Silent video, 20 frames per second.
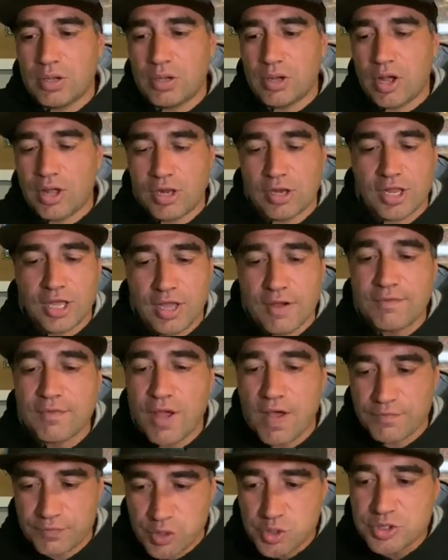like
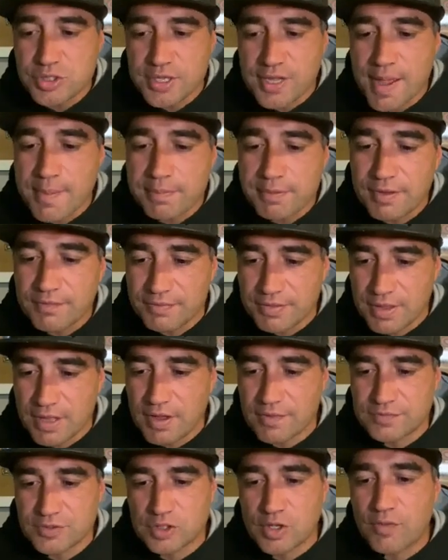I've used a couple
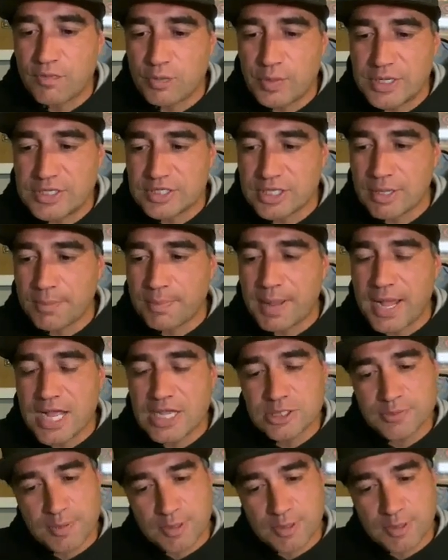of softwares in the past,